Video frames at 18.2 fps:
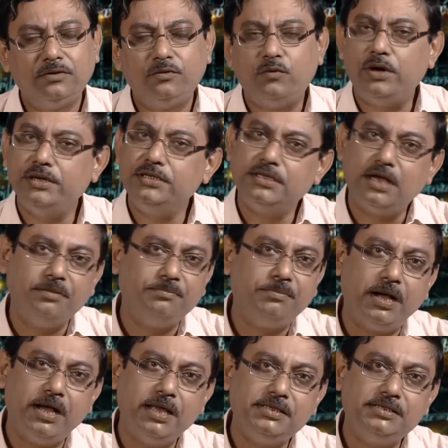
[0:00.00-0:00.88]
One is
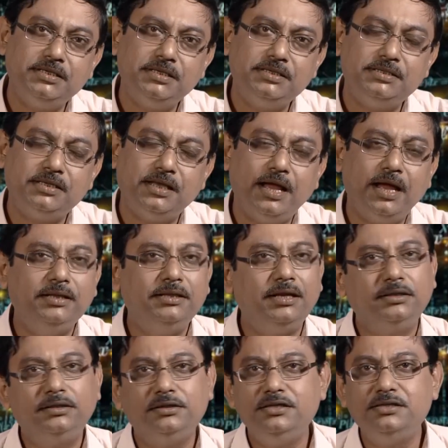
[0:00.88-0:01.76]
unbiasedness
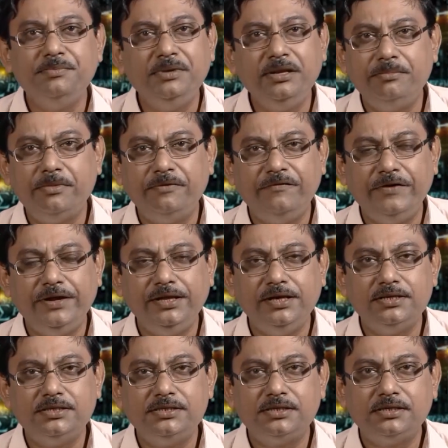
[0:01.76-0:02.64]
and the other is minimum
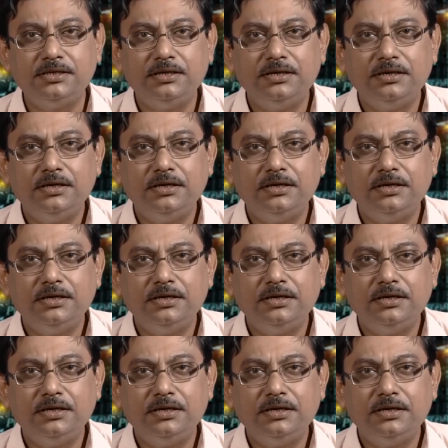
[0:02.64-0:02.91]
variance.